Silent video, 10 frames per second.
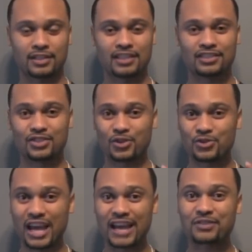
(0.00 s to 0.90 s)
So you
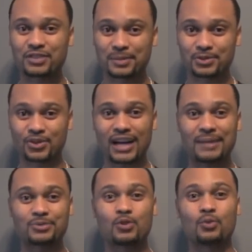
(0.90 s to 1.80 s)
have to
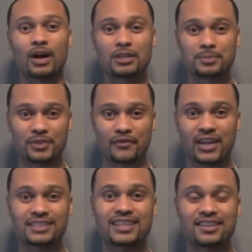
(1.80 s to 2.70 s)
subscribe to
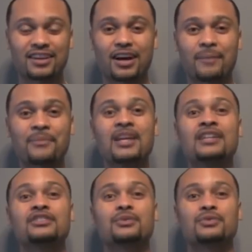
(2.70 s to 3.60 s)
100%finance.com
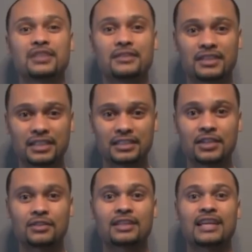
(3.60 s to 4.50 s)
to receive the
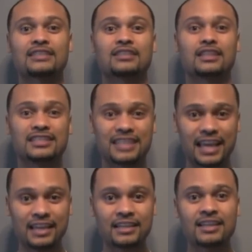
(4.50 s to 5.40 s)
details as to the
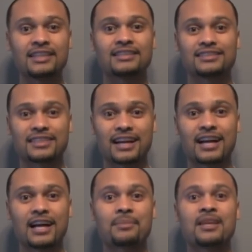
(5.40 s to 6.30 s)
date, the
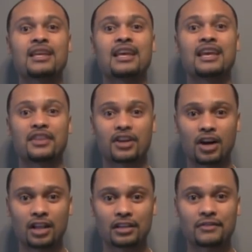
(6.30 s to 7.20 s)
time, and the
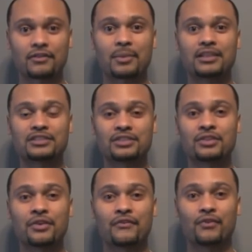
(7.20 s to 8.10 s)
call-in information
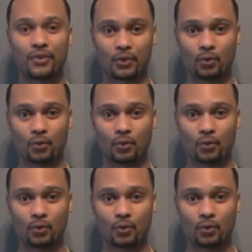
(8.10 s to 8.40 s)
for the